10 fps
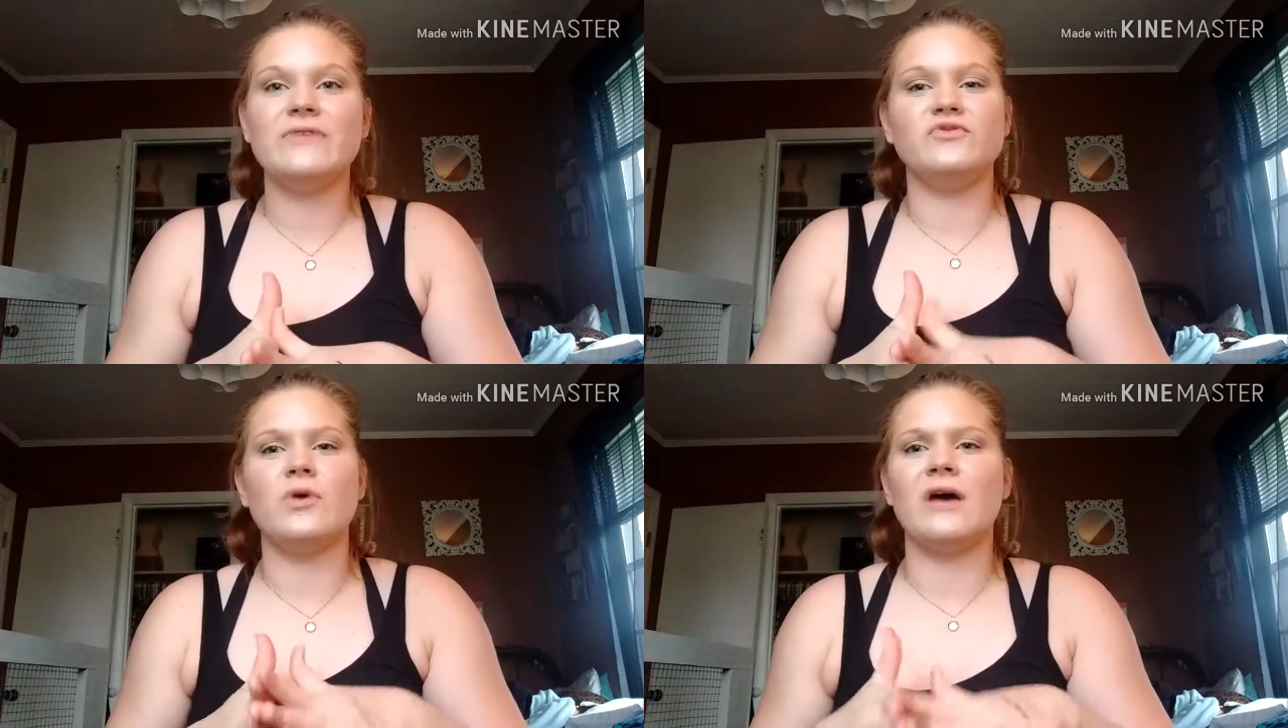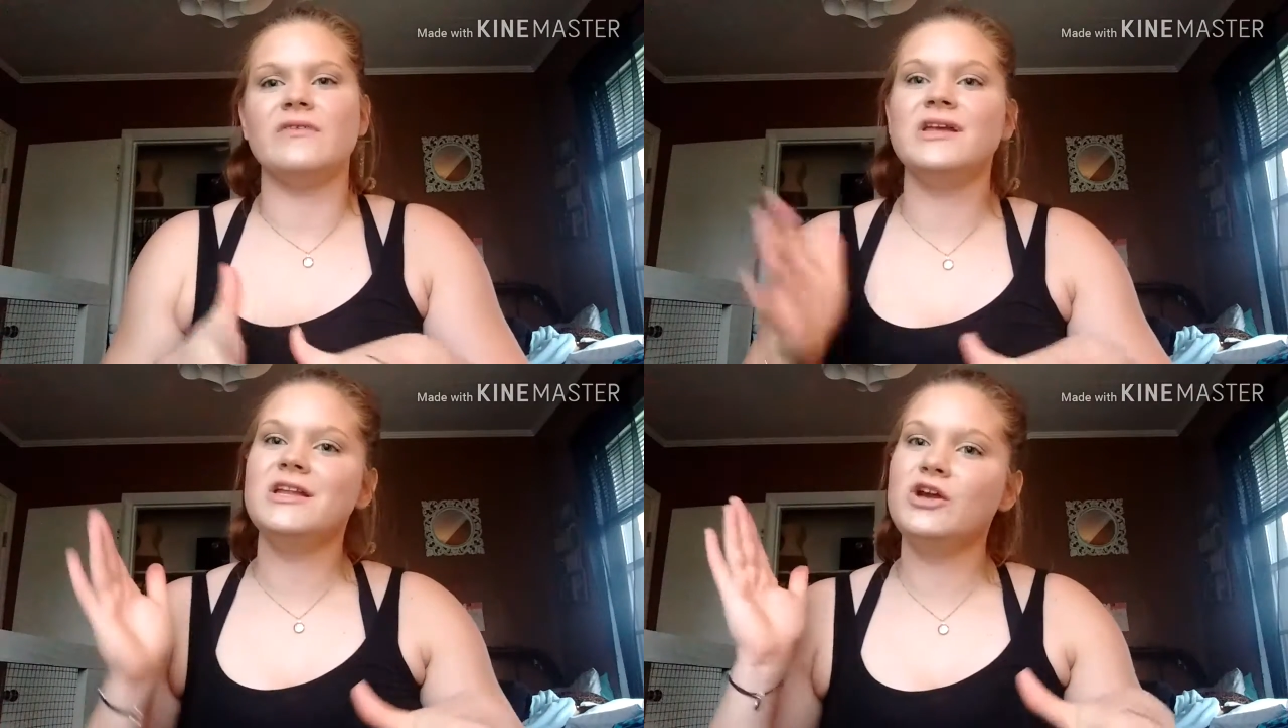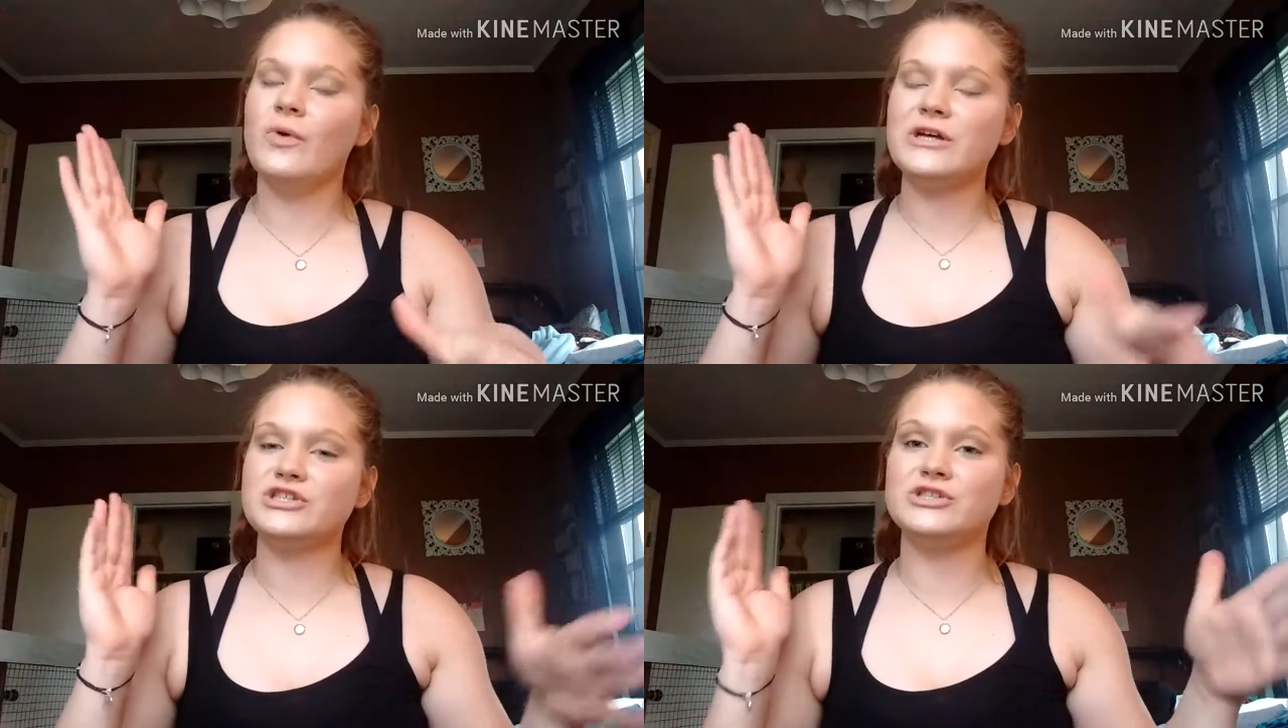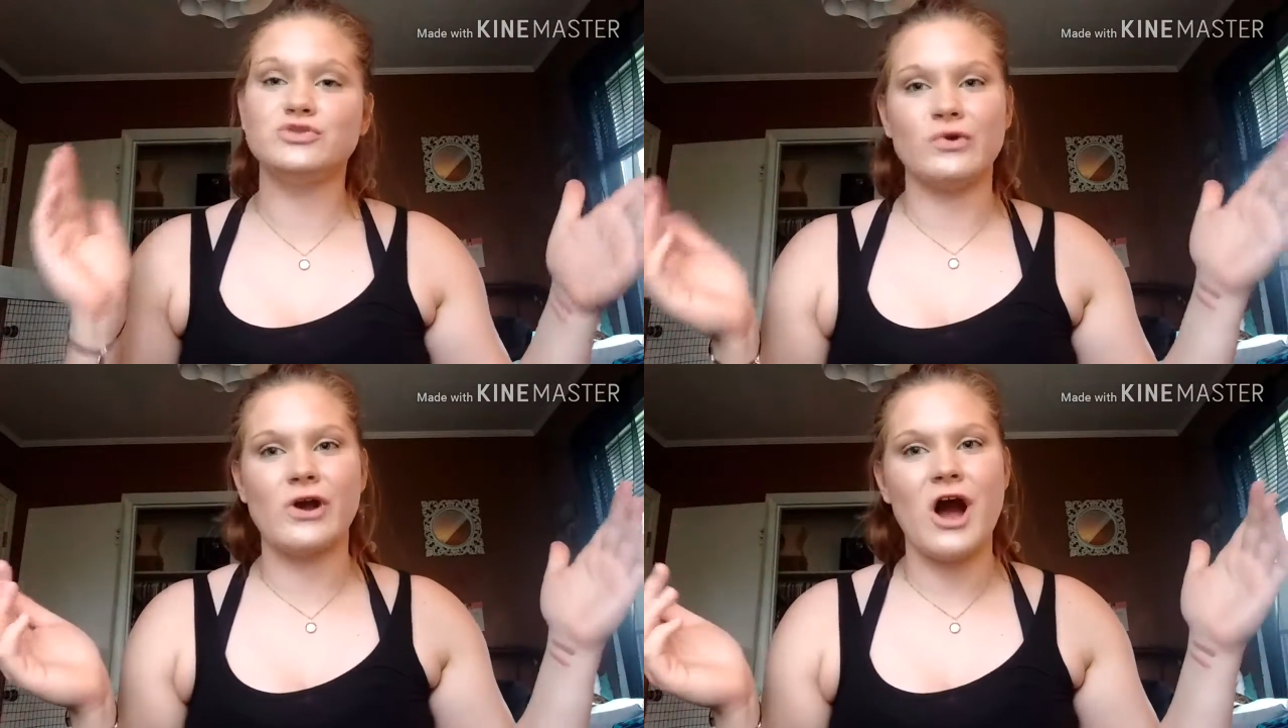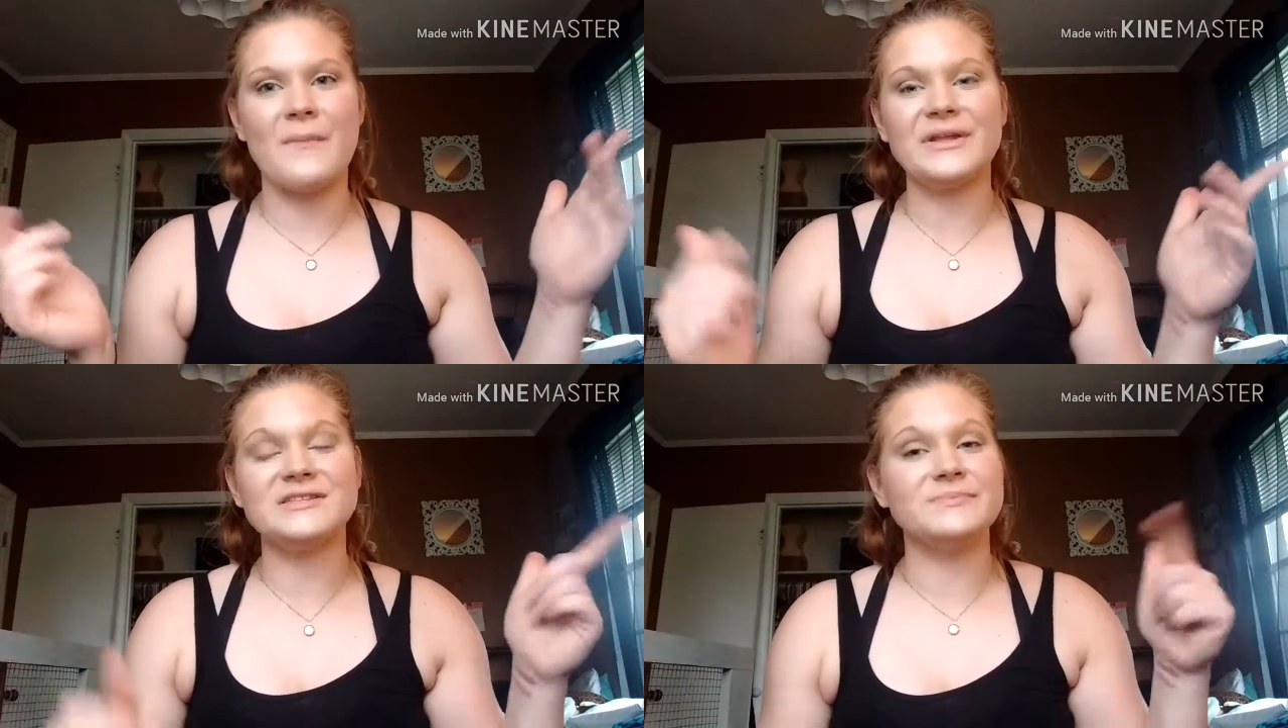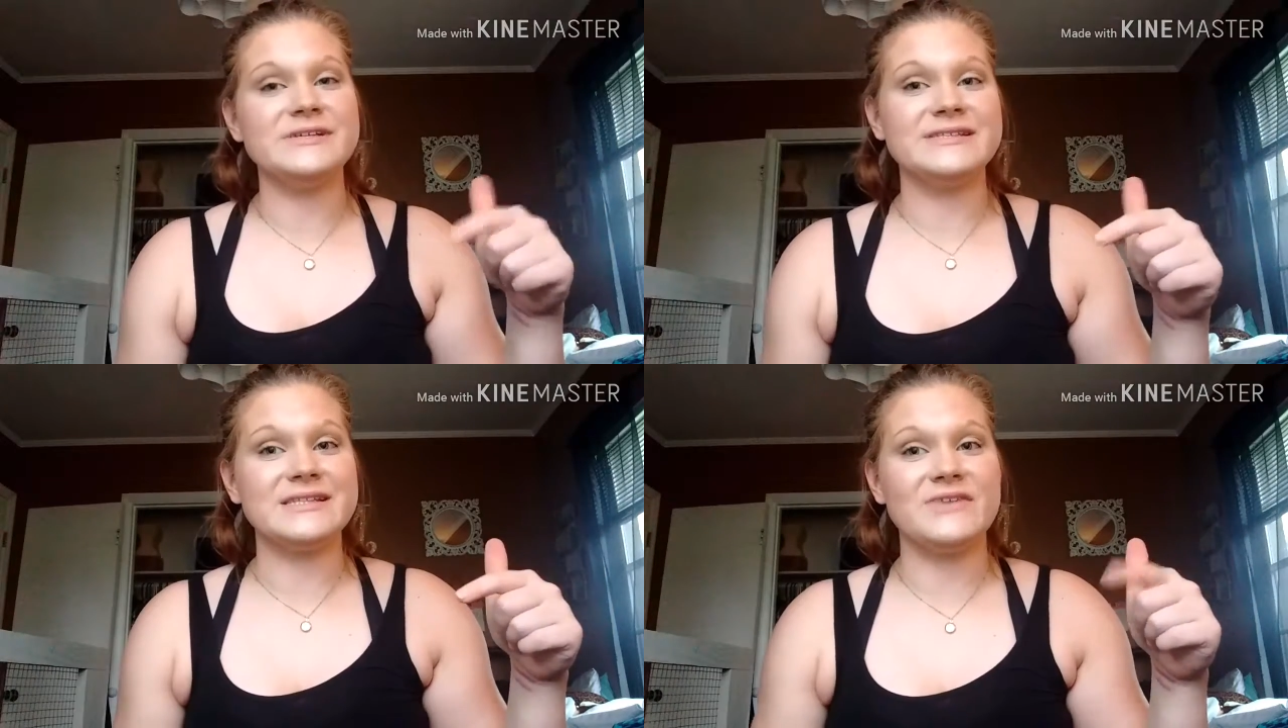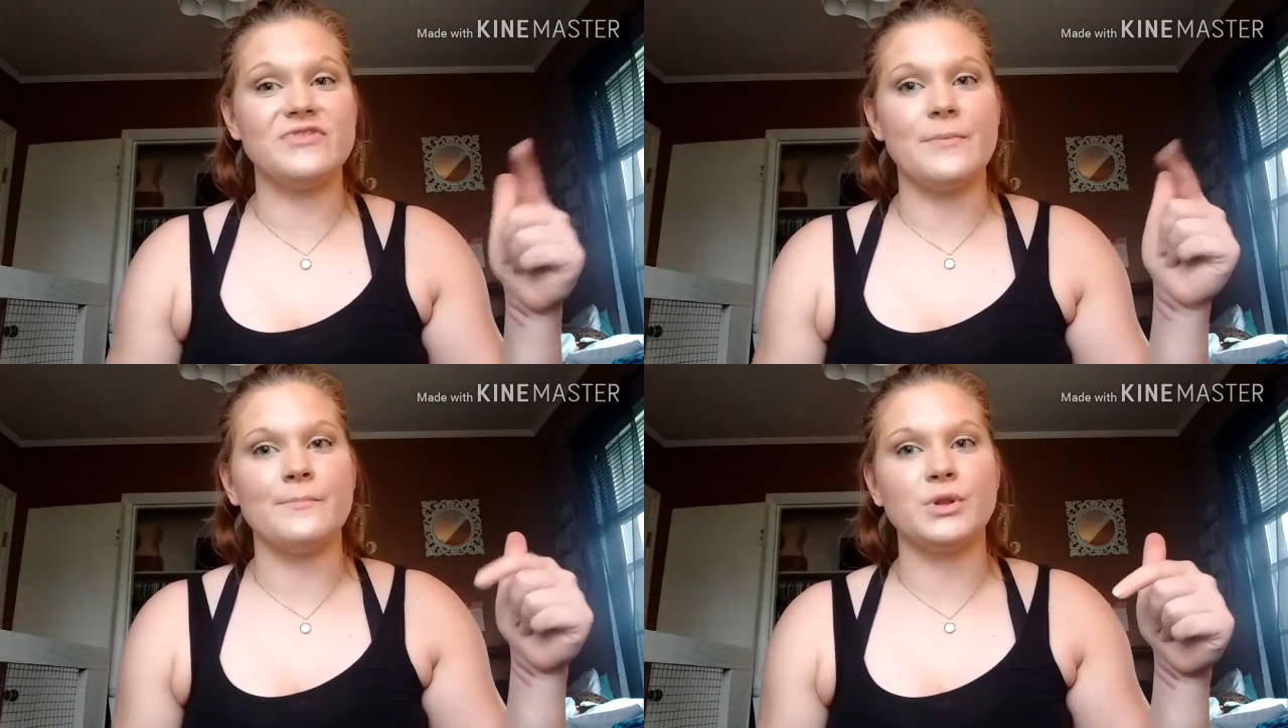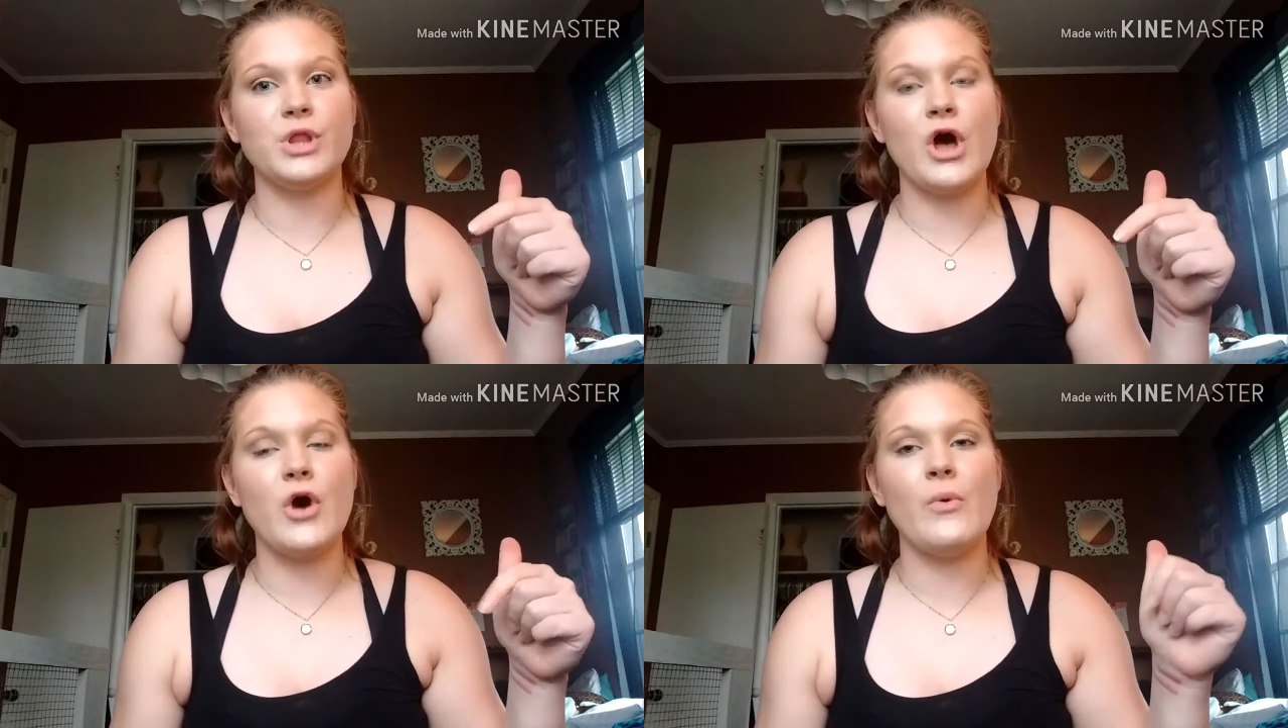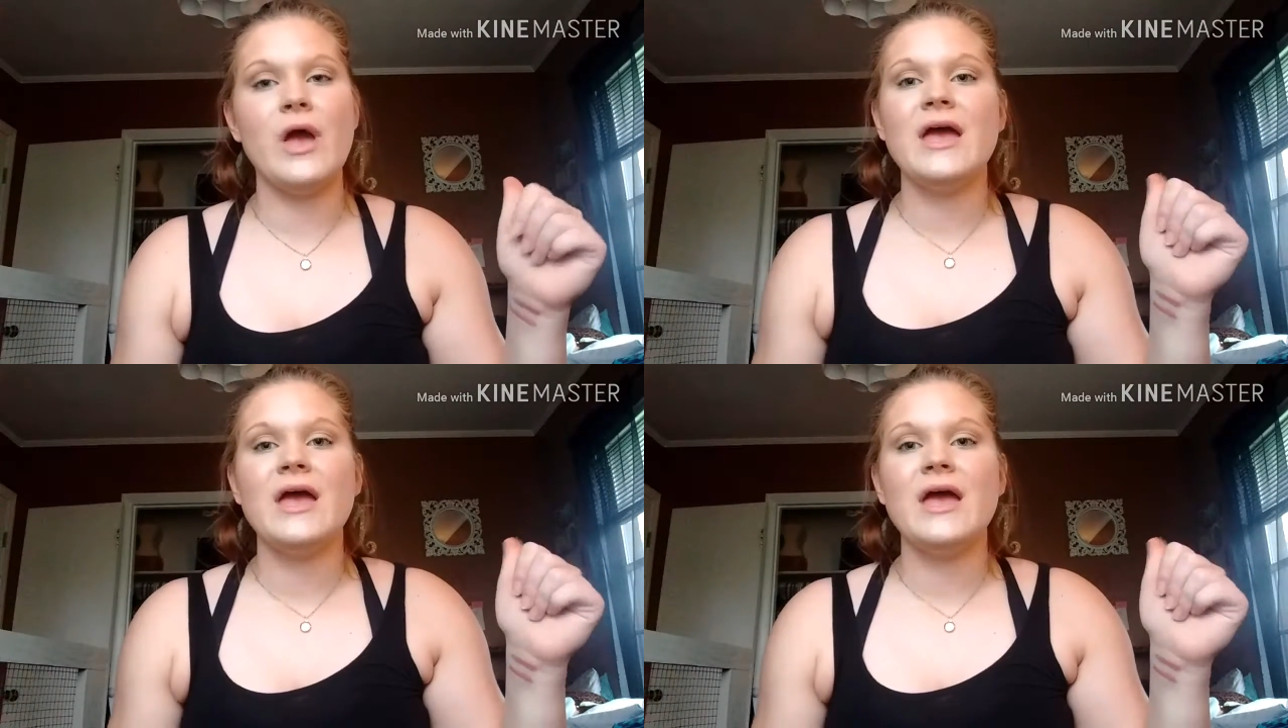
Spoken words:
If you have any questions or comments, please leave them below.